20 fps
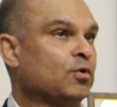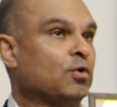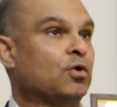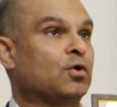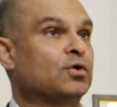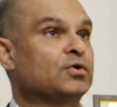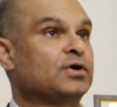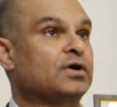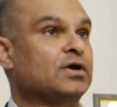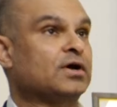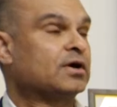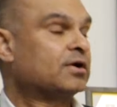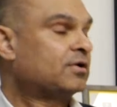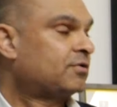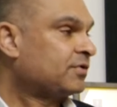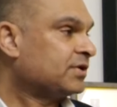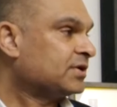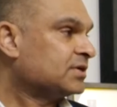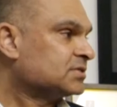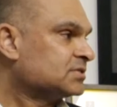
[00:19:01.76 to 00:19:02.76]
or the
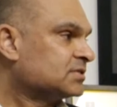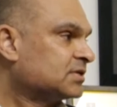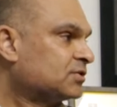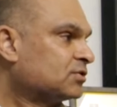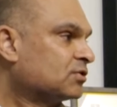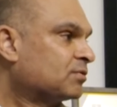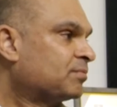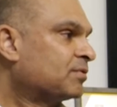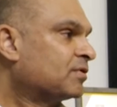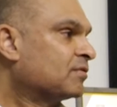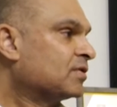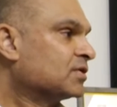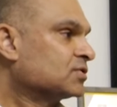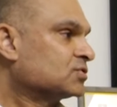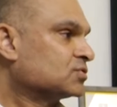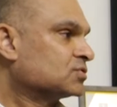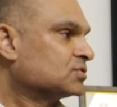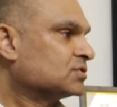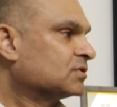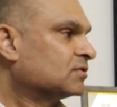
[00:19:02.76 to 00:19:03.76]
countries that you're privileged
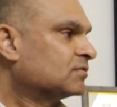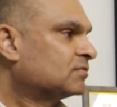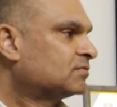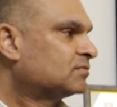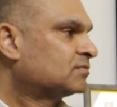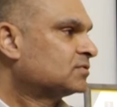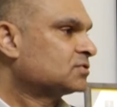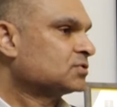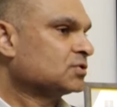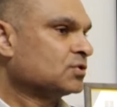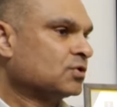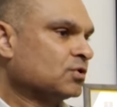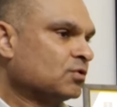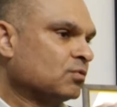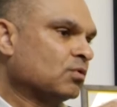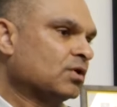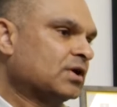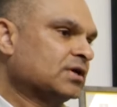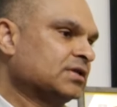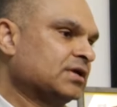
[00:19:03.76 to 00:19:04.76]
to serve. So you've got to
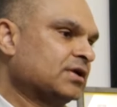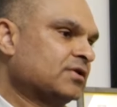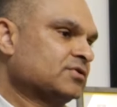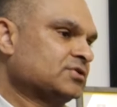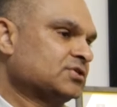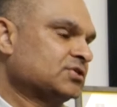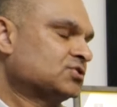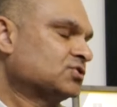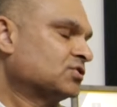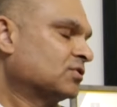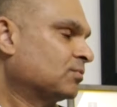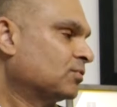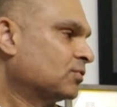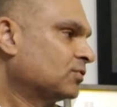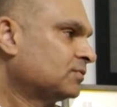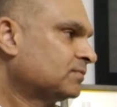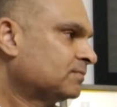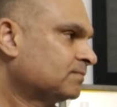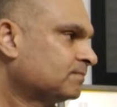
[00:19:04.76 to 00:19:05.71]
work at the intersection of both.